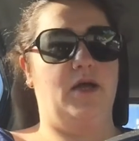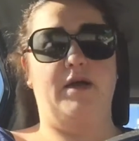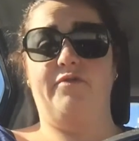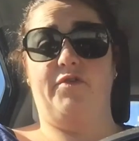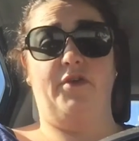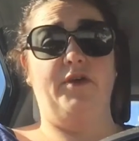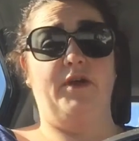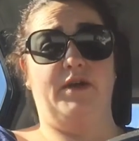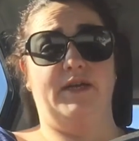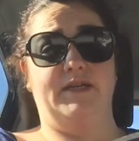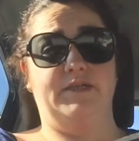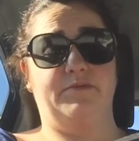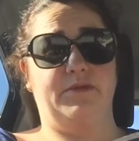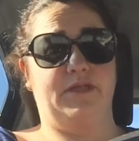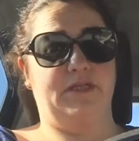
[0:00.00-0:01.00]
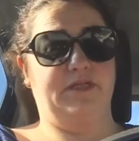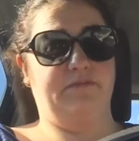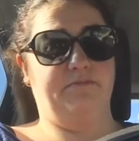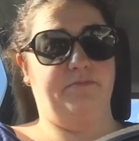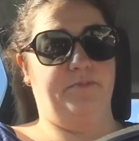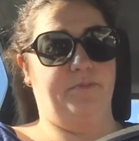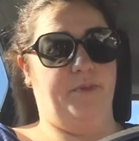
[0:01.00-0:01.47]
of you guys with
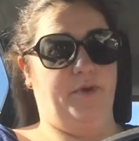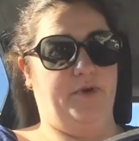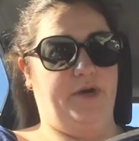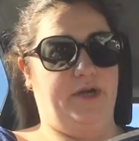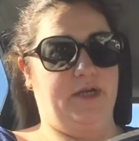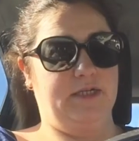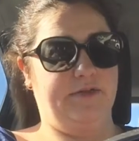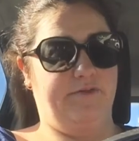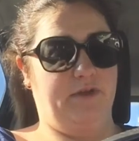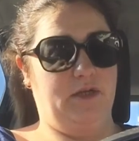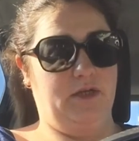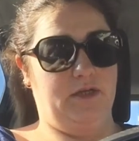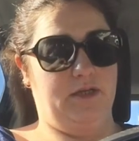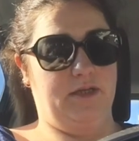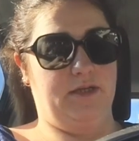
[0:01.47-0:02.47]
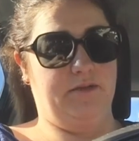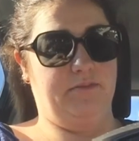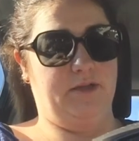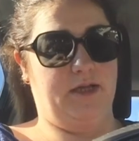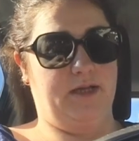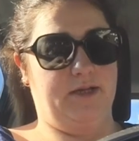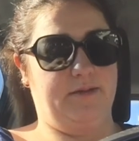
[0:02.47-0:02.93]
this boring ass vlog that
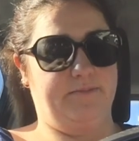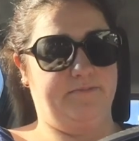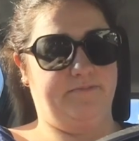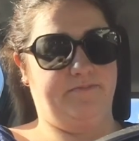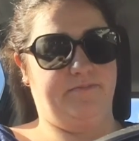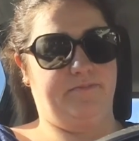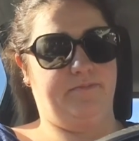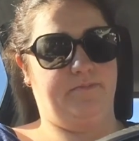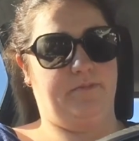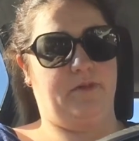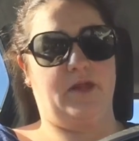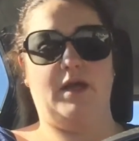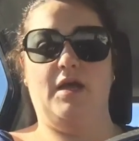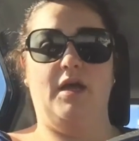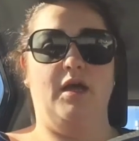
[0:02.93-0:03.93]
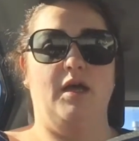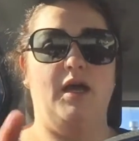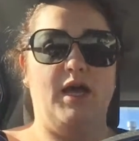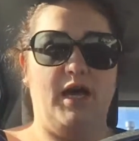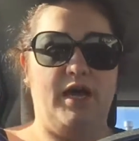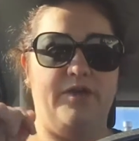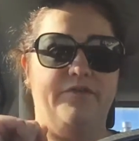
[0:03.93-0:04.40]
I'm like
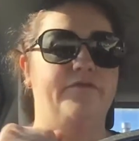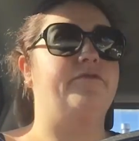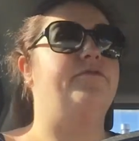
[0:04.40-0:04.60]
half